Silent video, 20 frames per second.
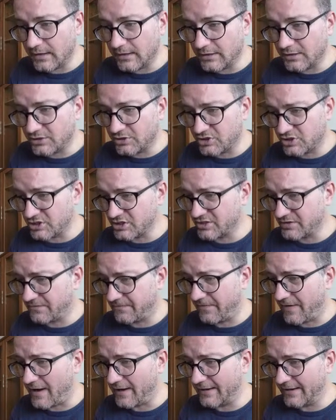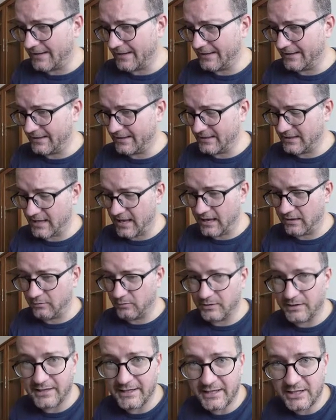just finally, I
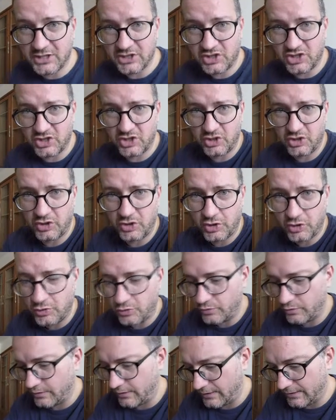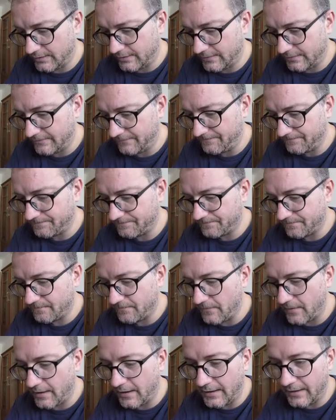will link to you a
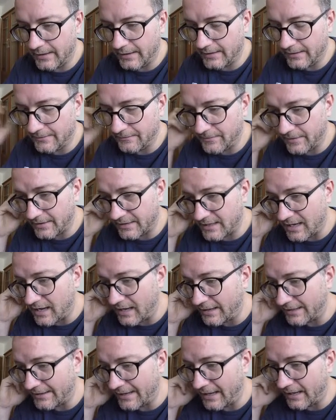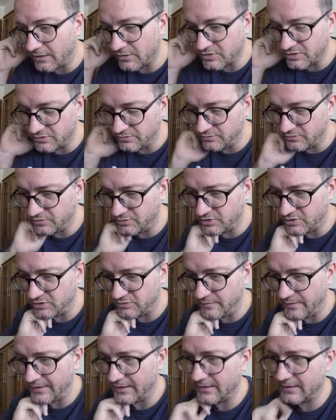guide how to
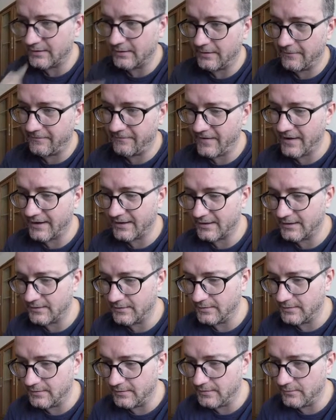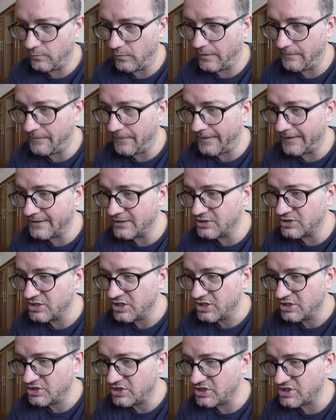make a FAQ web page
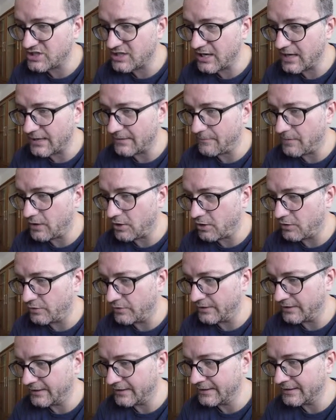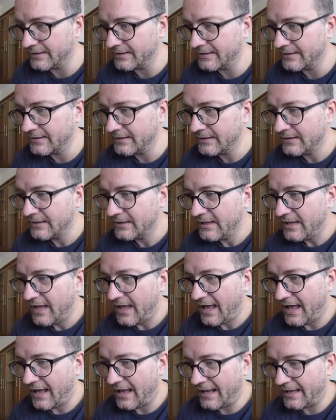just like my own here.
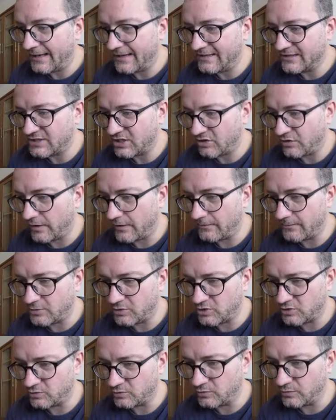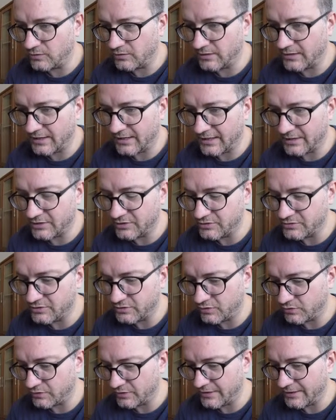And it's a great tool that I use
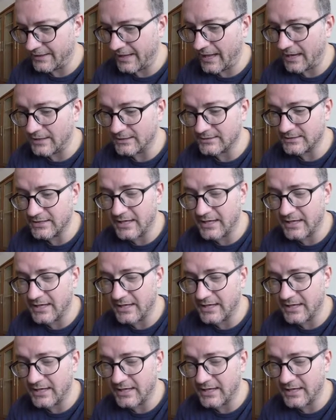called Analysis.